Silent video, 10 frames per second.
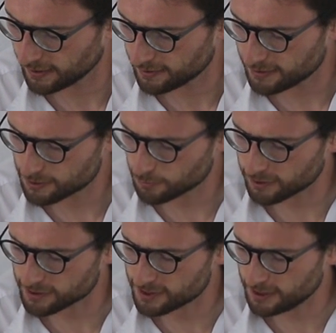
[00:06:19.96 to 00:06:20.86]
this
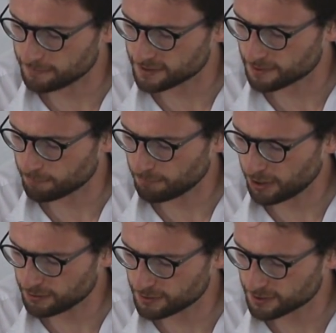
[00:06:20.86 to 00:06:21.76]
one seems the
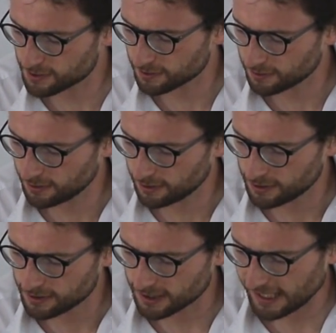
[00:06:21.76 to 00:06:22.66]
most
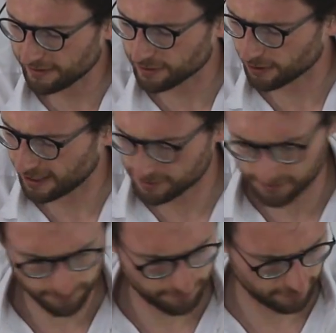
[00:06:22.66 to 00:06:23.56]
together out
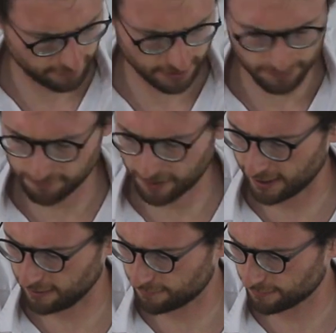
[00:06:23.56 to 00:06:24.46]
of the
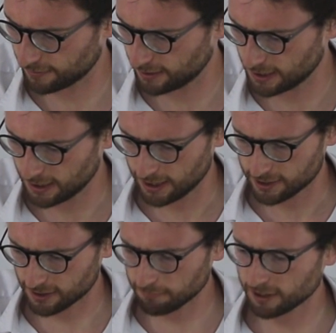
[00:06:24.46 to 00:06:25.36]
5.
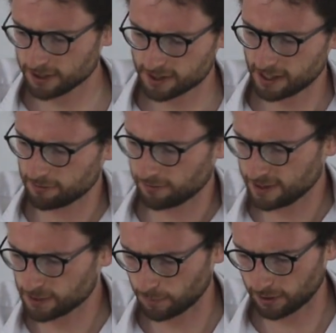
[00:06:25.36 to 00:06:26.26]
So I'm going to say that
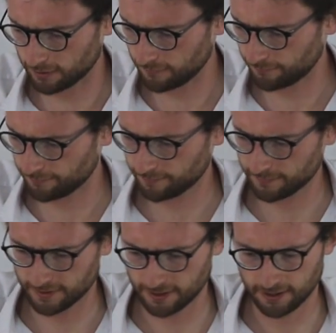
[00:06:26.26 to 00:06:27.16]
this one
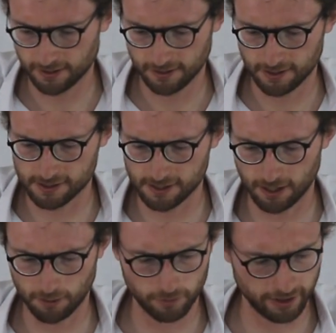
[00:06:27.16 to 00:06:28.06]
is the
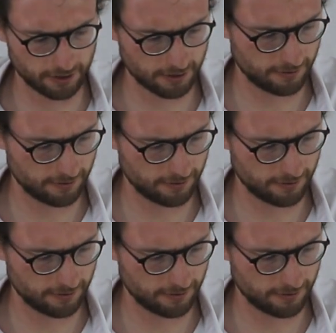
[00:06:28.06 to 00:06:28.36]
artwork.